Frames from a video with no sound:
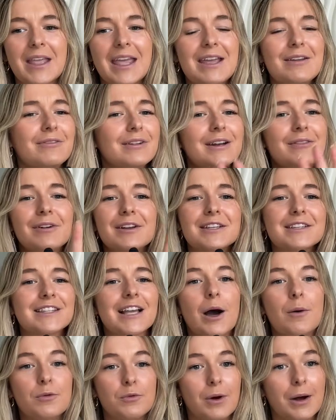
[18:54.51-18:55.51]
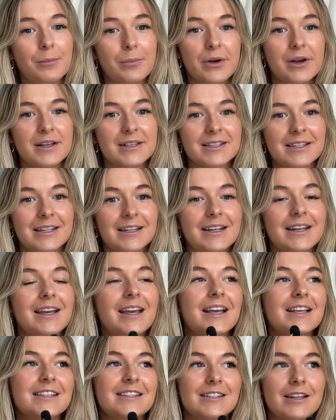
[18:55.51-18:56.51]
Even if I just helped one person
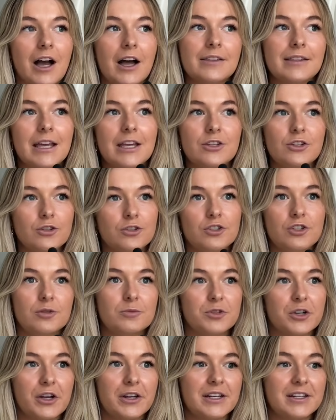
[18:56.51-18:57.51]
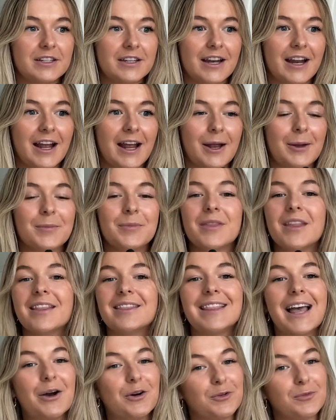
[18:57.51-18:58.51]
start their YouTube journey today,
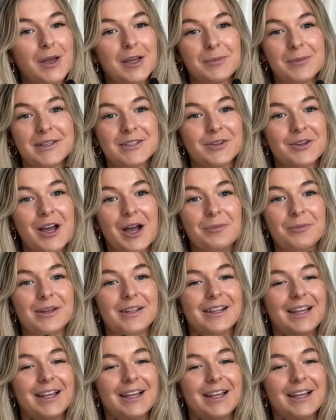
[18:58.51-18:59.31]
that would make me so happy.